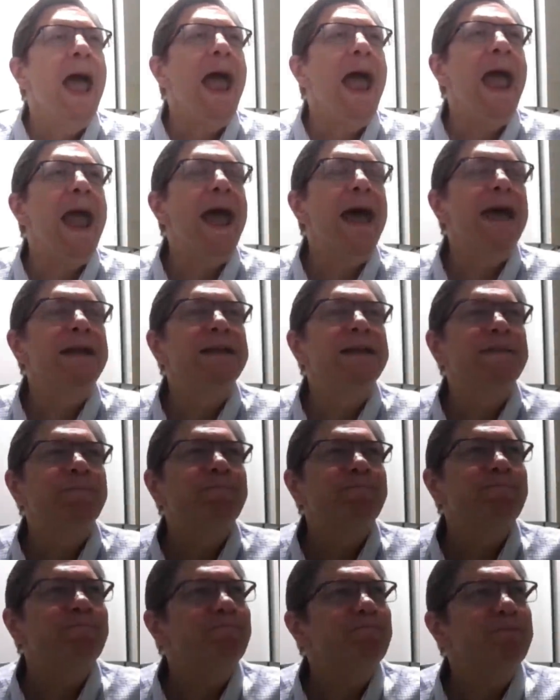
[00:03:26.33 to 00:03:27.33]
And
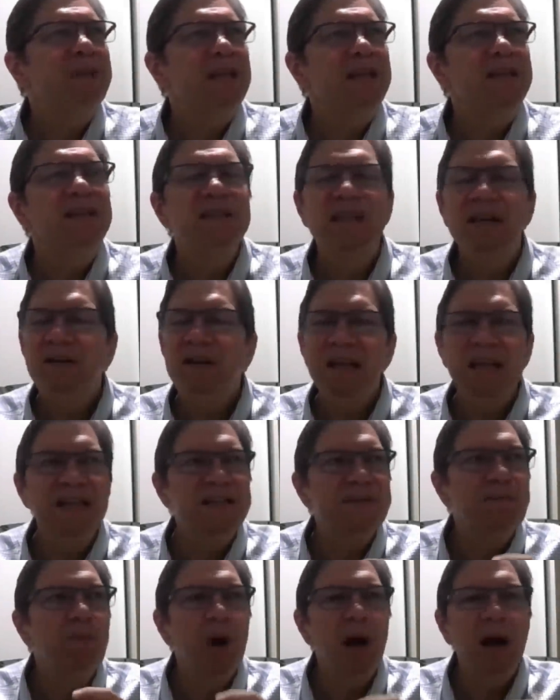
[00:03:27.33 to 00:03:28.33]
till
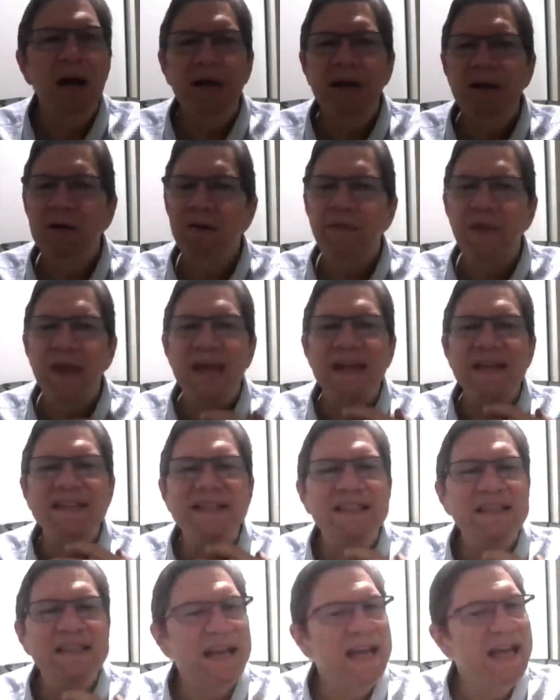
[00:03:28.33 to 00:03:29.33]
it's brighter
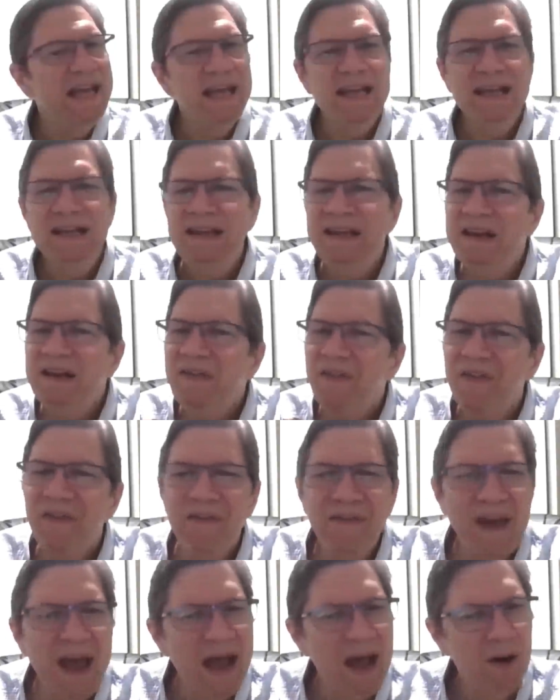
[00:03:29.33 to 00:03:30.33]
than
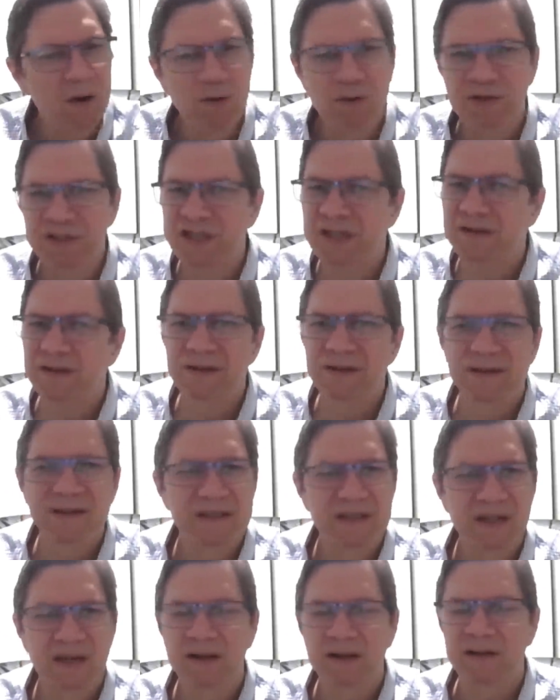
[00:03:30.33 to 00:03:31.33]
10,000
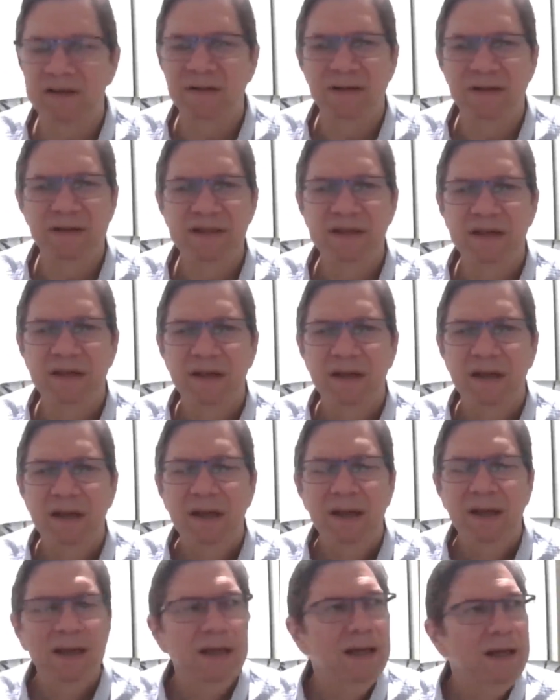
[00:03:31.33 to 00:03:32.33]
suns.
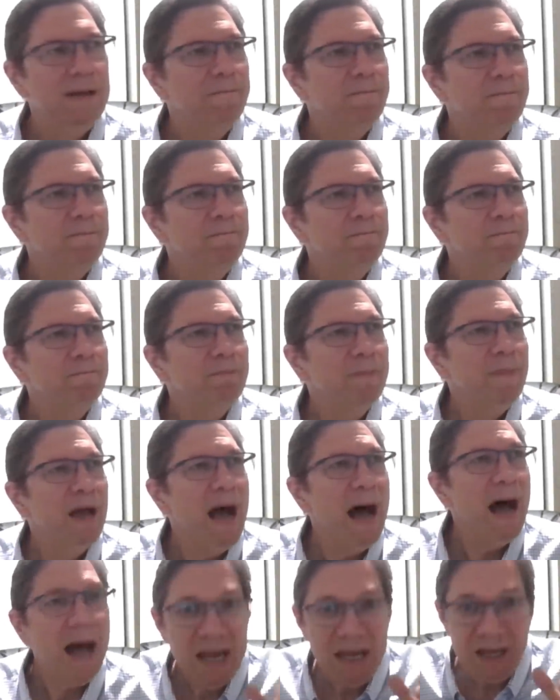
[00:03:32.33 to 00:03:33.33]

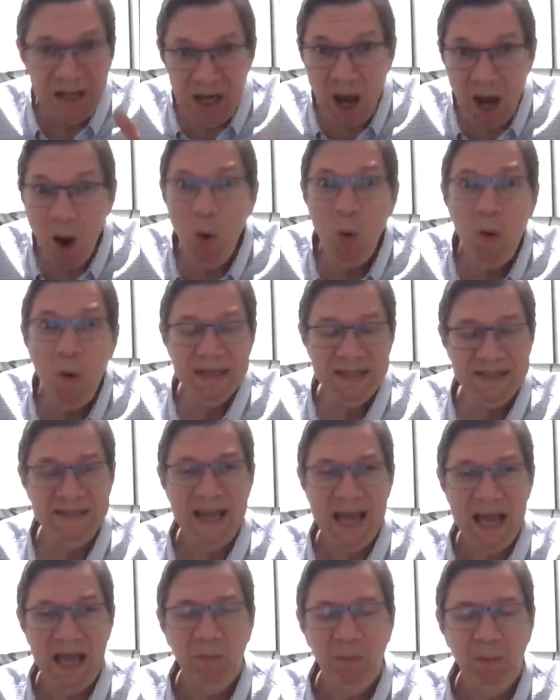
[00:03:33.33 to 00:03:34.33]
I know it's
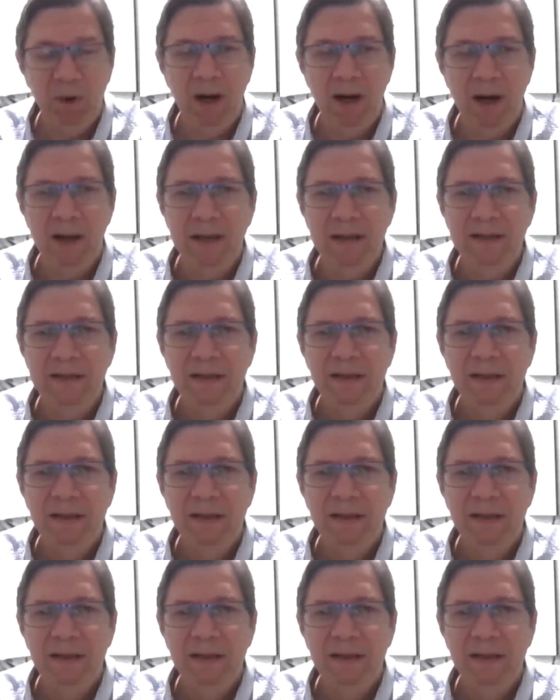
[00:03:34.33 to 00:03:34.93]
that bright.